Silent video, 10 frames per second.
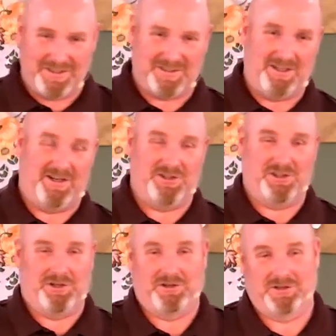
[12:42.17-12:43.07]
teenage
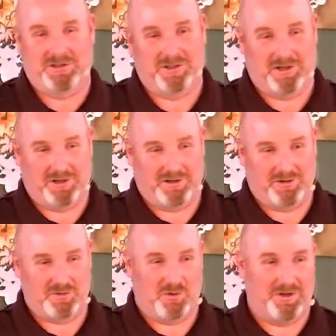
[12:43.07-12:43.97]
years, there
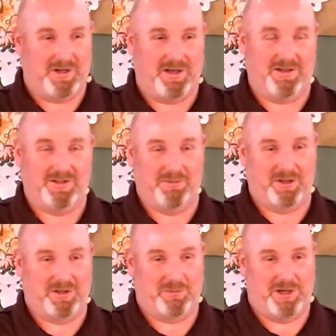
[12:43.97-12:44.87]
was one day
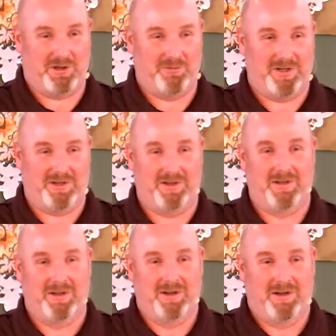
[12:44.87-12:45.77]
something compelled me,
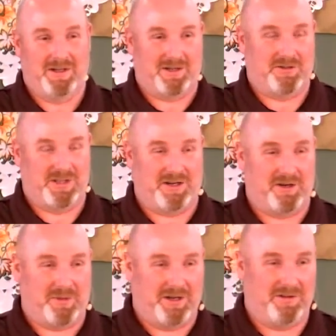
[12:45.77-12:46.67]
as I was thinking
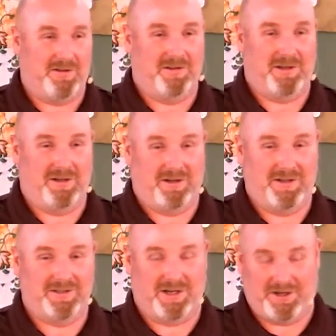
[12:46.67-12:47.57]
about the
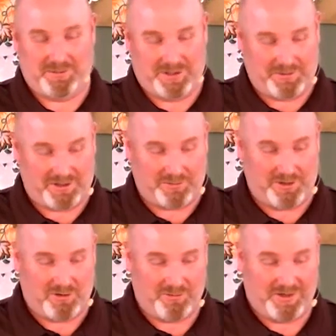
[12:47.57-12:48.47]
end time, something
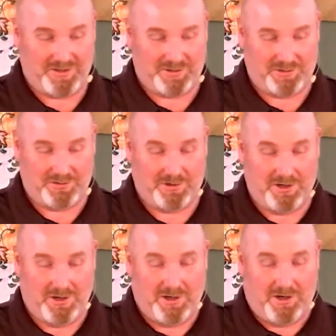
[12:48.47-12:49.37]
compelled me to
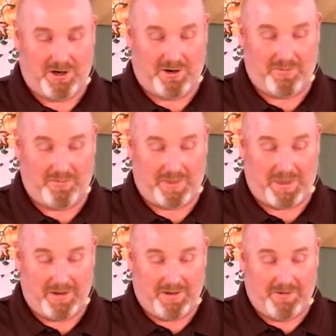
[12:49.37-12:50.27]

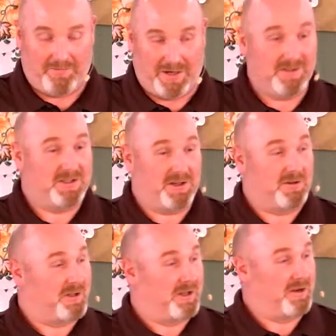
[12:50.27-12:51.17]

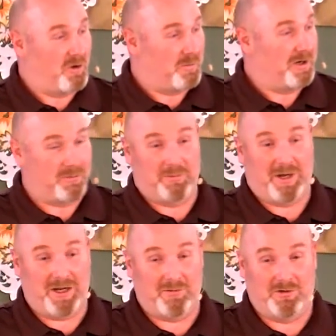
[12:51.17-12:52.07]
voluntarily open up a
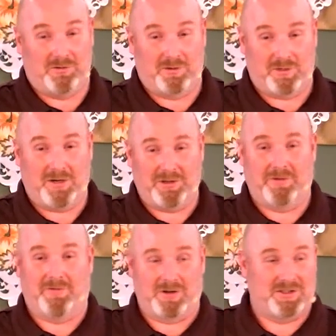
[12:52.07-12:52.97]
Bible for probably the
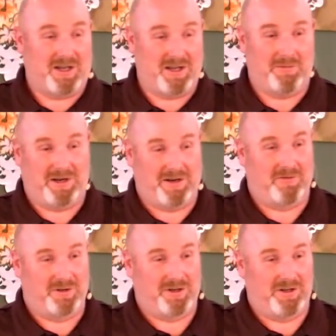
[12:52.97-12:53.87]
first time I'd
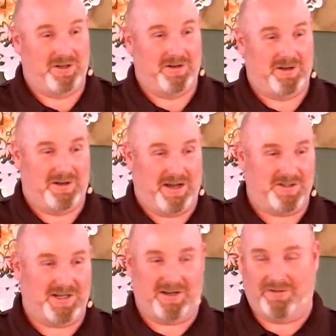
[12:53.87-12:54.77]
ever done it,
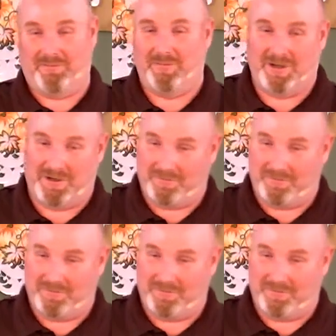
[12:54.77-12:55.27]
outside of